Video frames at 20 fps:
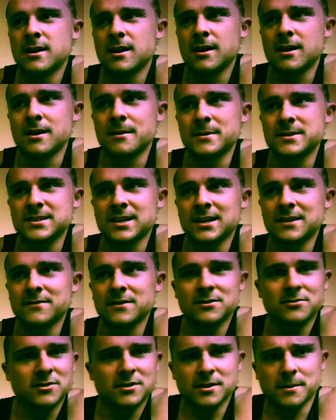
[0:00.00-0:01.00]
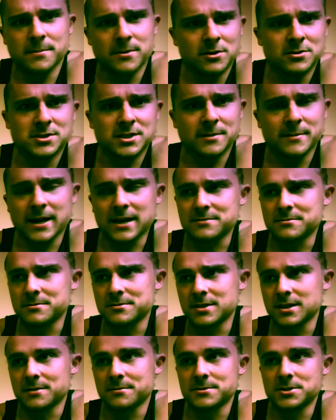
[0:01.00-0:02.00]
It's not even really approaching maximum
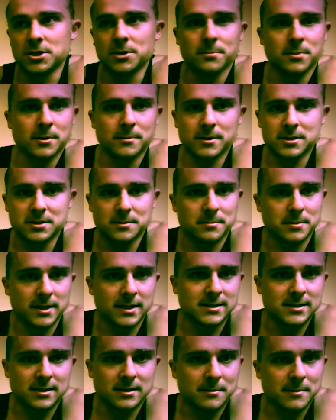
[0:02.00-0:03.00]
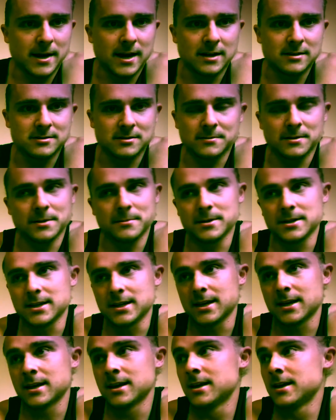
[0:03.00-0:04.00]
strength. Sure, put a bunch of plates on your back or something, but
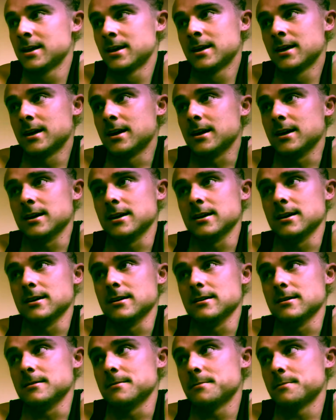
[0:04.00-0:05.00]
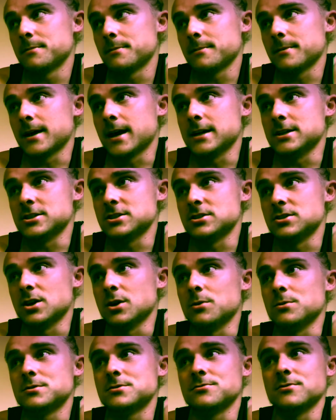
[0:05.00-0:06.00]
like I just
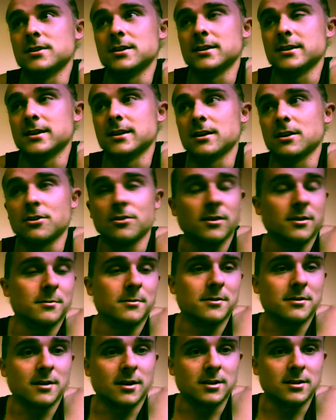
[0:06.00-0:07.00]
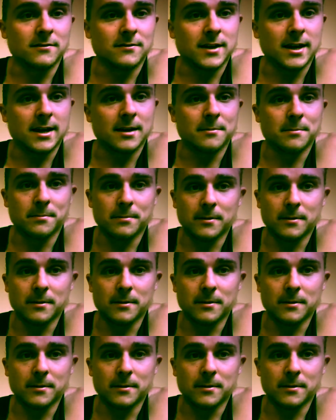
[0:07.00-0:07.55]
don't really agree with all of that.